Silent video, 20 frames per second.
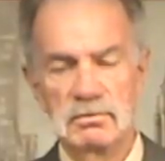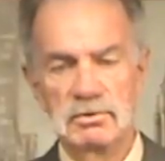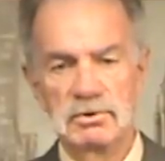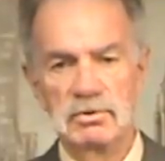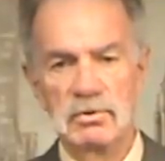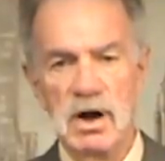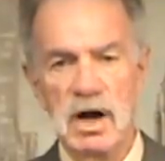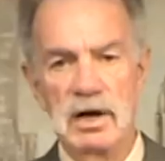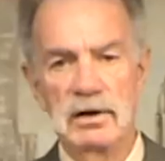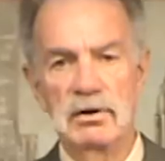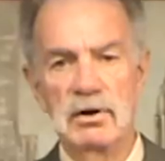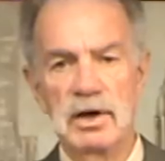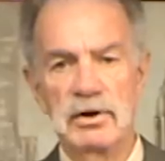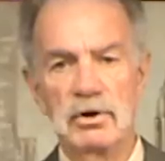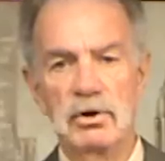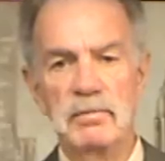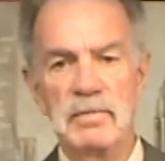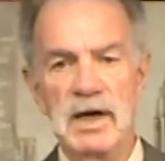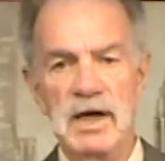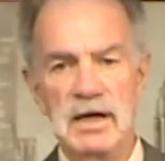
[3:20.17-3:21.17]
to honor and
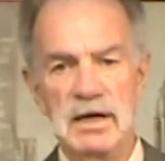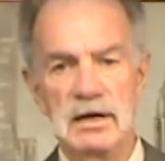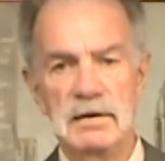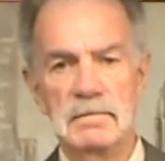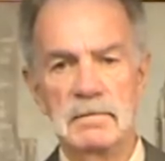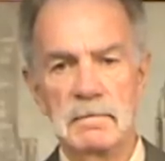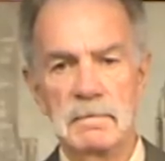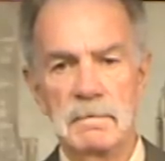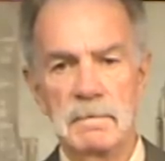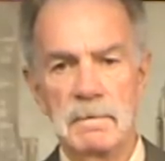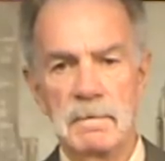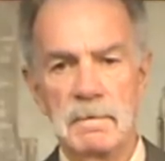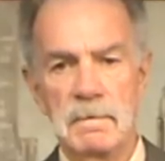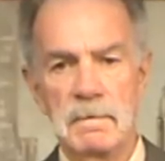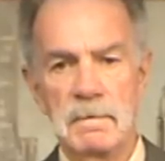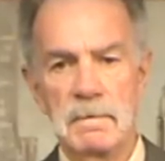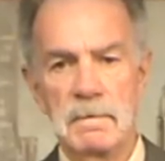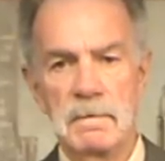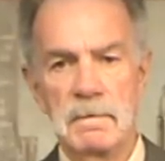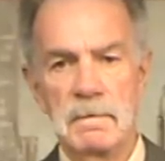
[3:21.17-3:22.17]
obey
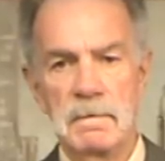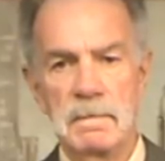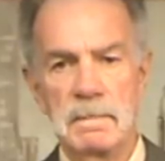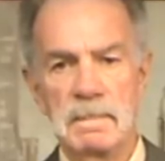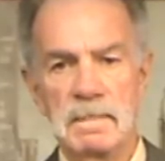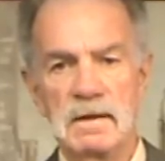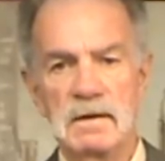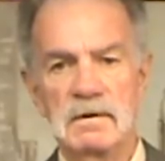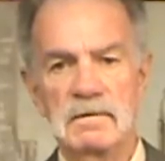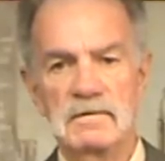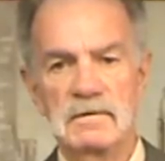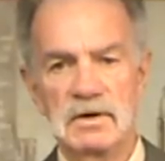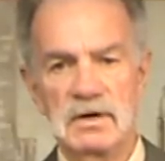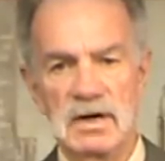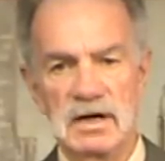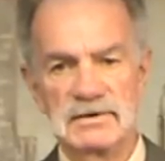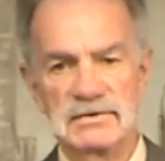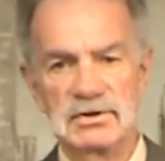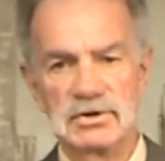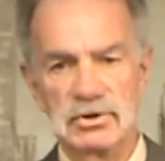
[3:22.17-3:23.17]
the
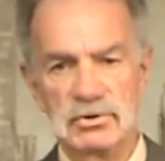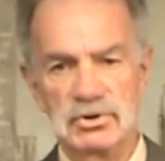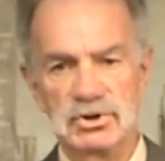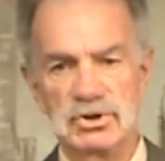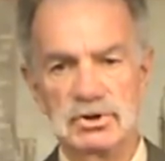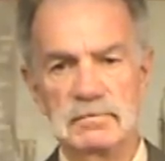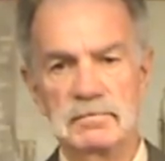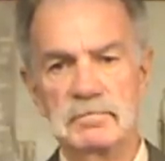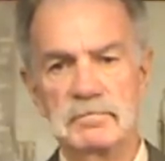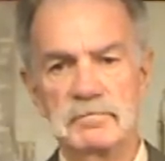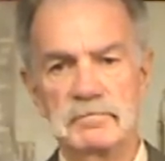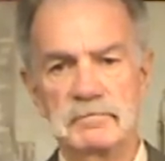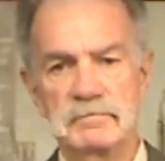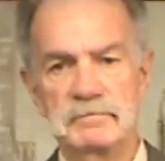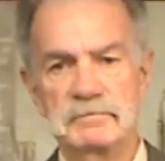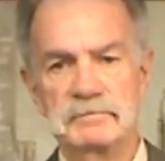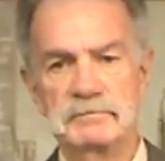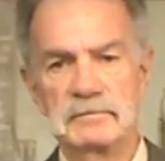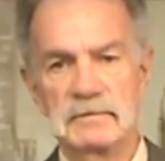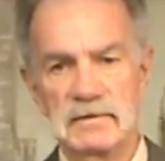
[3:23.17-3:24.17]
Constitution.
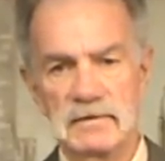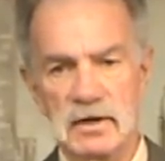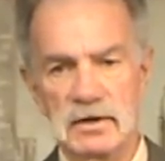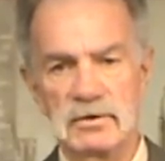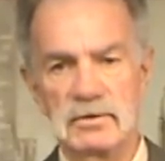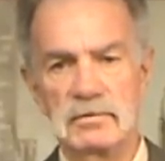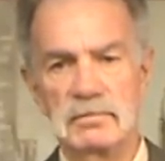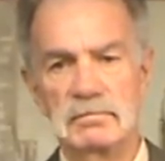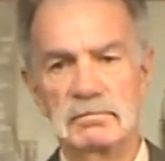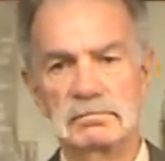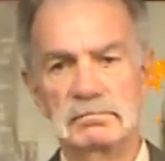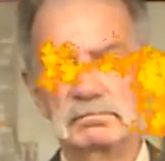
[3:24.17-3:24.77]
Thank you.